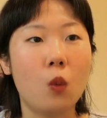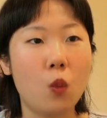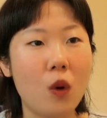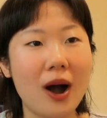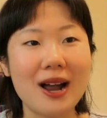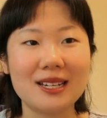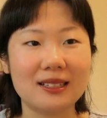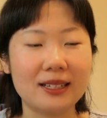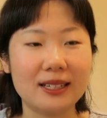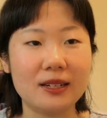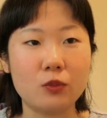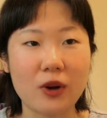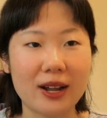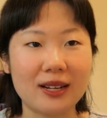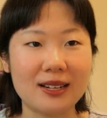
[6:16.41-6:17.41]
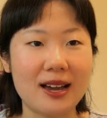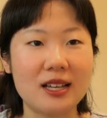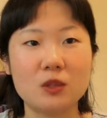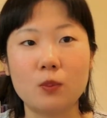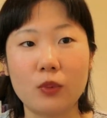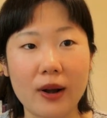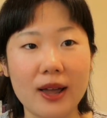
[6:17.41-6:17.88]
widely
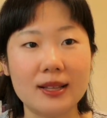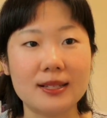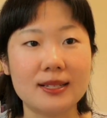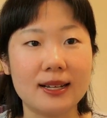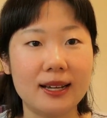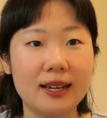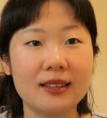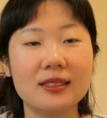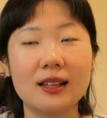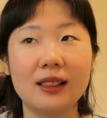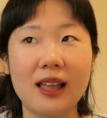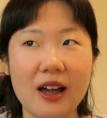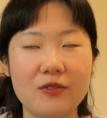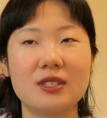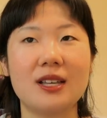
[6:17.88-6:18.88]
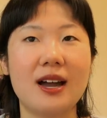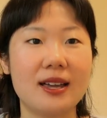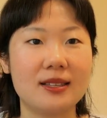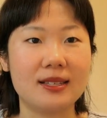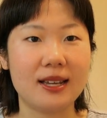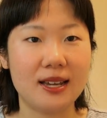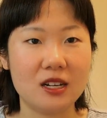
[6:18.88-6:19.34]
recognized brands in the life
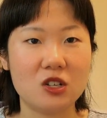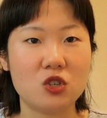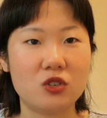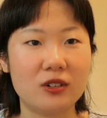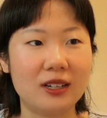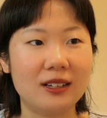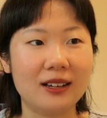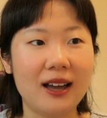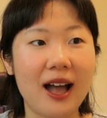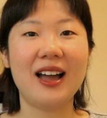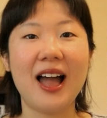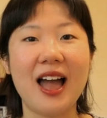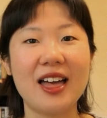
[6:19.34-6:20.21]
science industry.